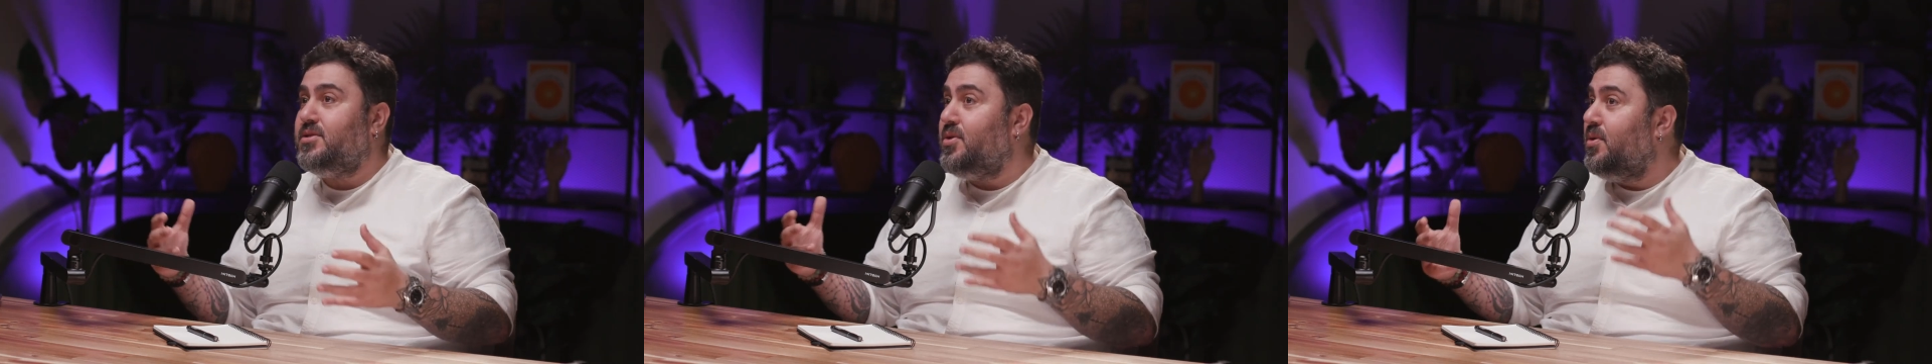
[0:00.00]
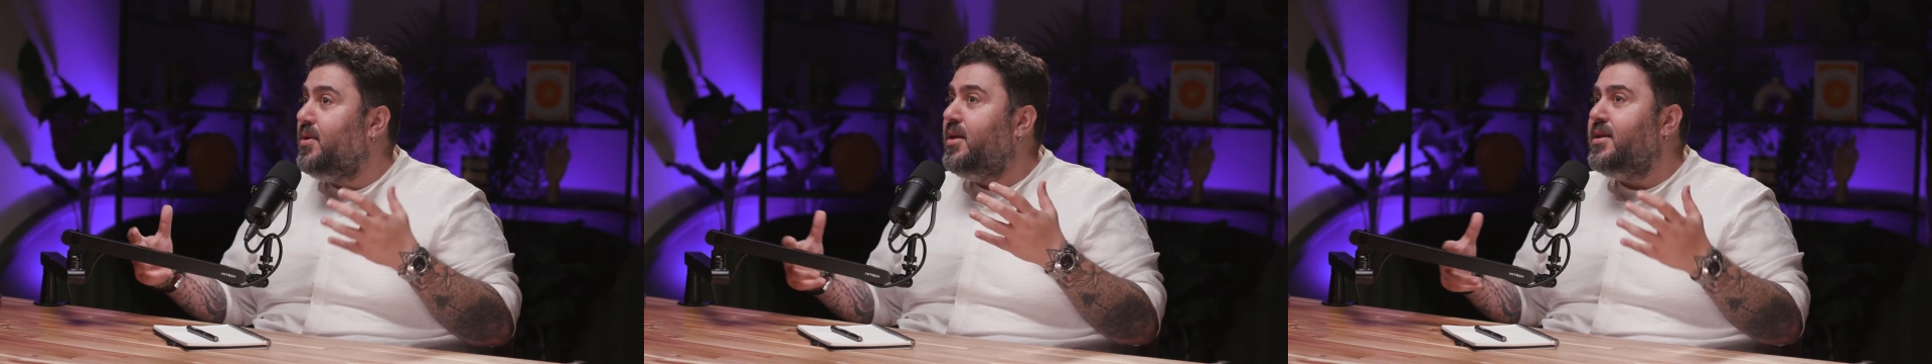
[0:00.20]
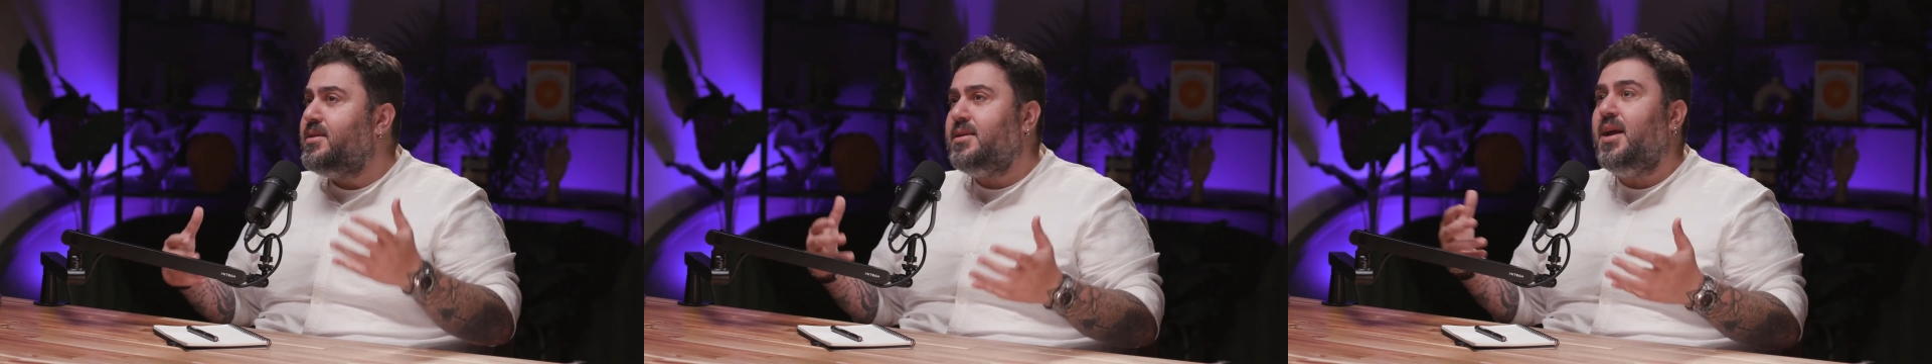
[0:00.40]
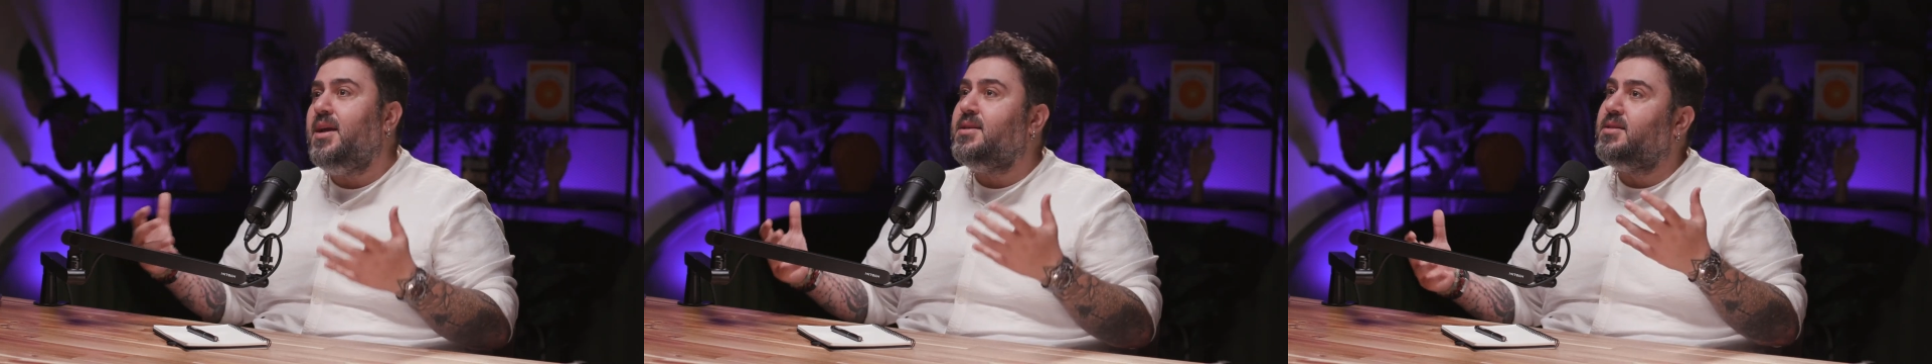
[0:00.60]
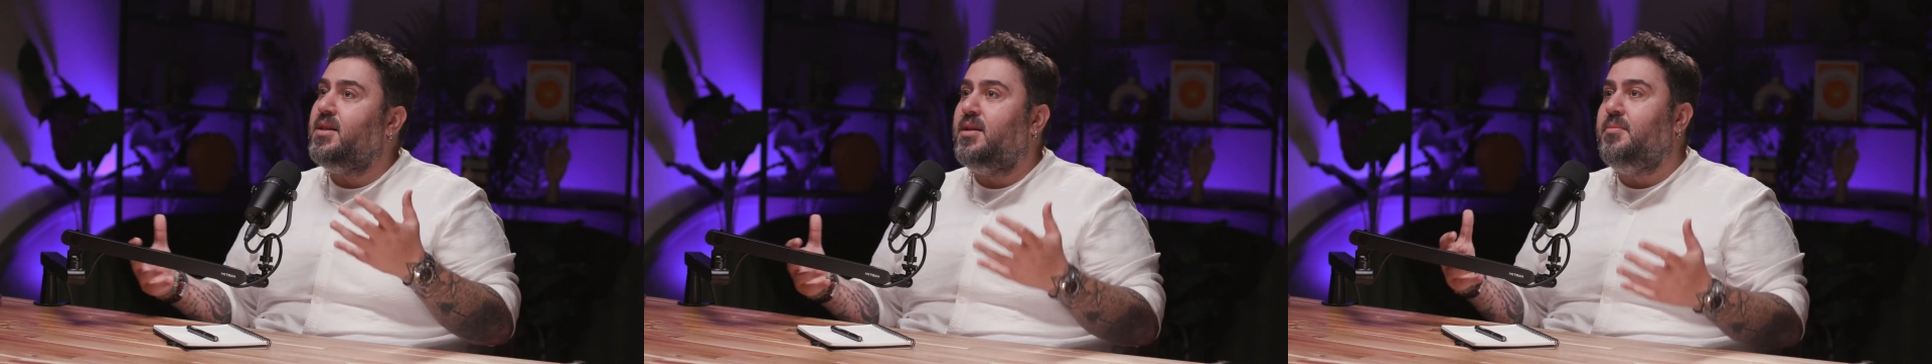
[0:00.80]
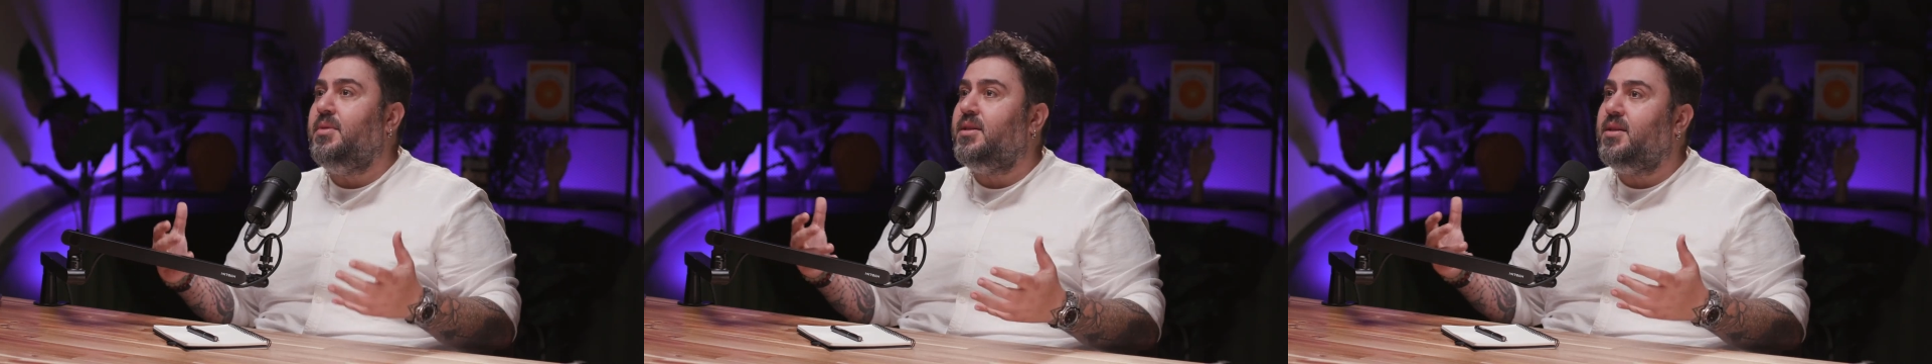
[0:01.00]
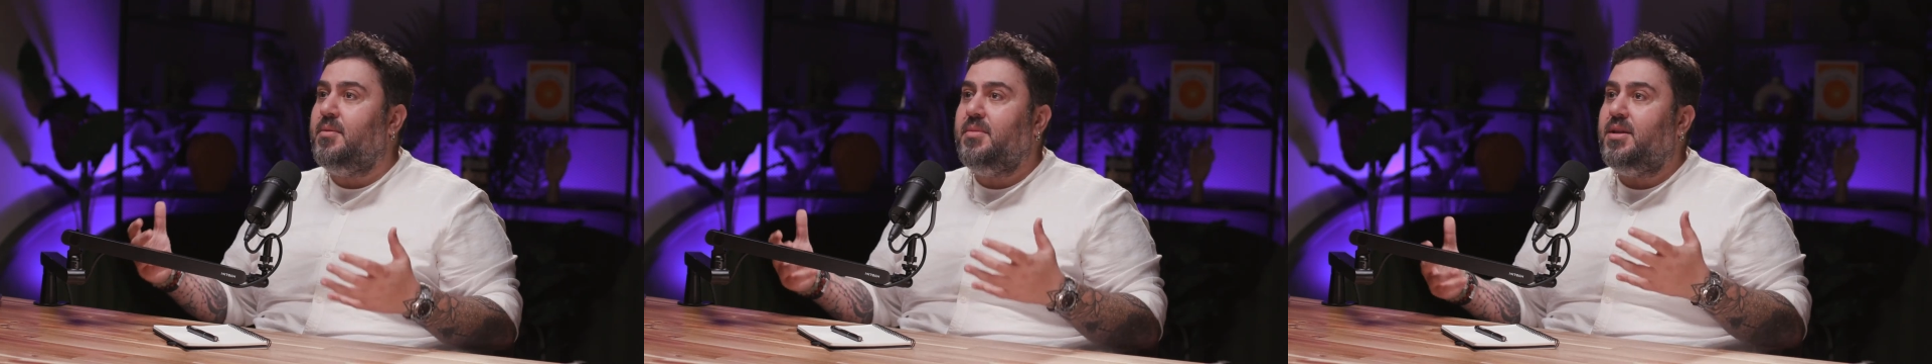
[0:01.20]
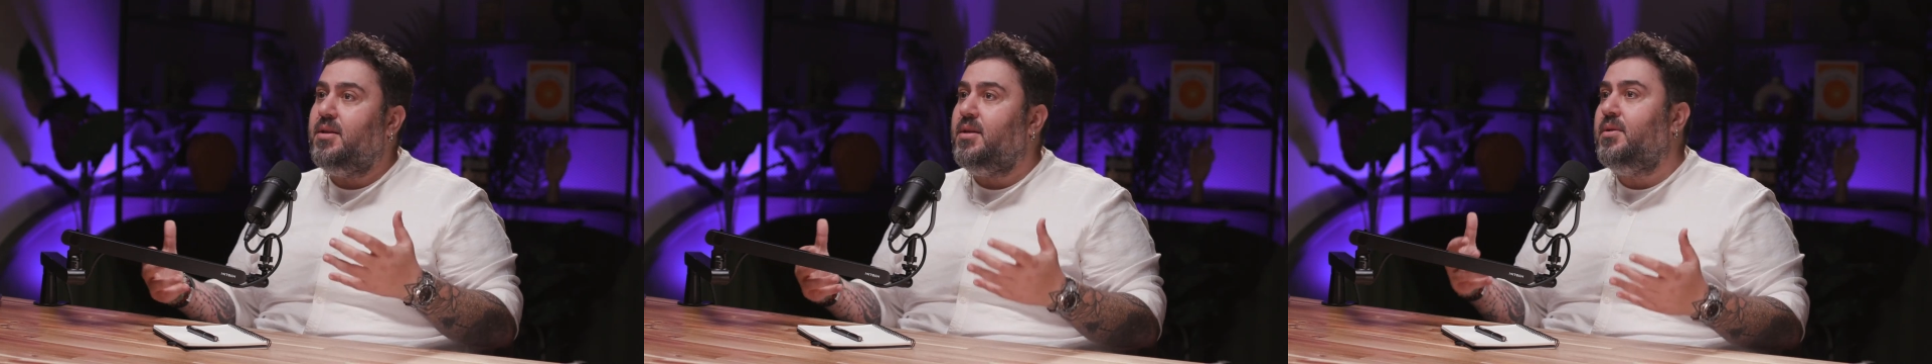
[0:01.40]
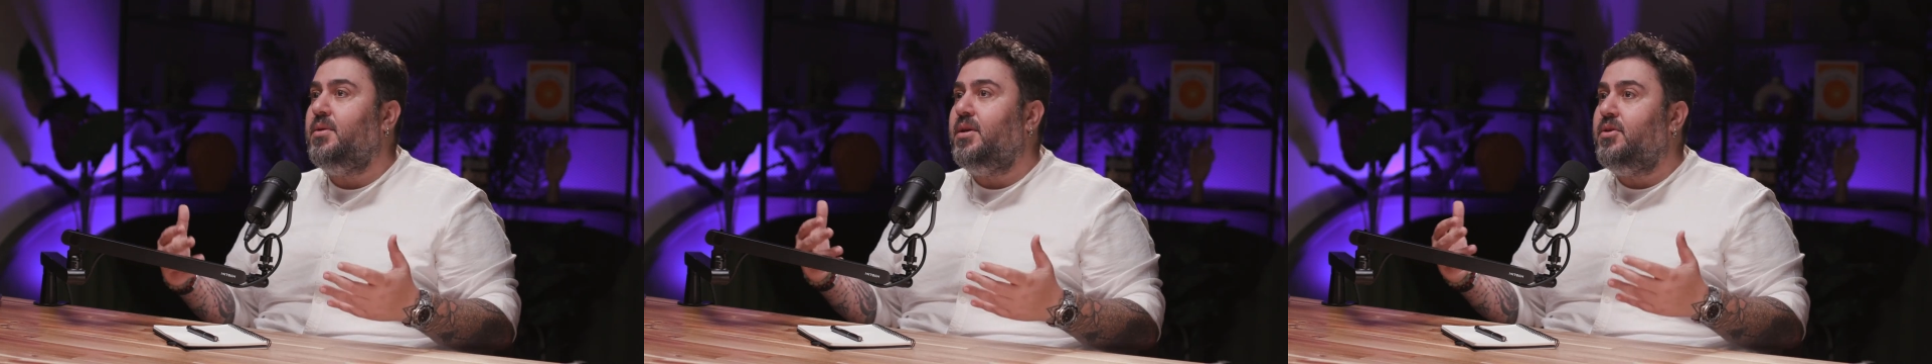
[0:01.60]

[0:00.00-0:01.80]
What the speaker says: So sky is the limit. I mean,